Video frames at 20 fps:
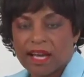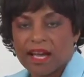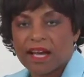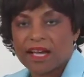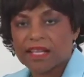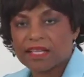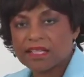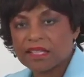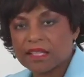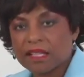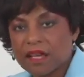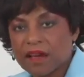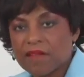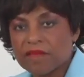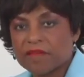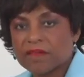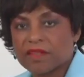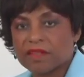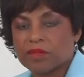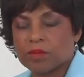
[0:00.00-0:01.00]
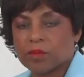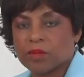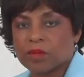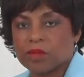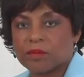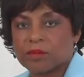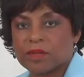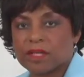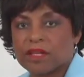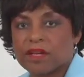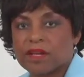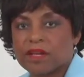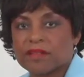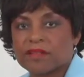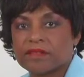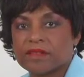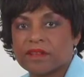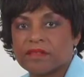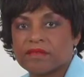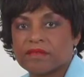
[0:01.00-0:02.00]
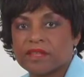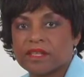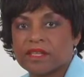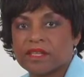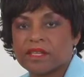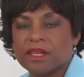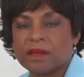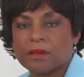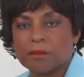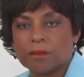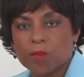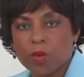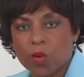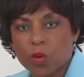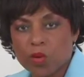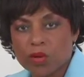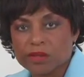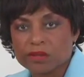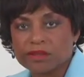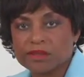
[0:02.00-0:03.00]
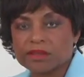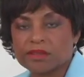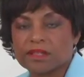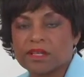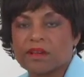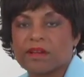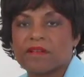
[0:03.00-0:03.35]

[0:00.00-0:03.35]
I love this book because of the importance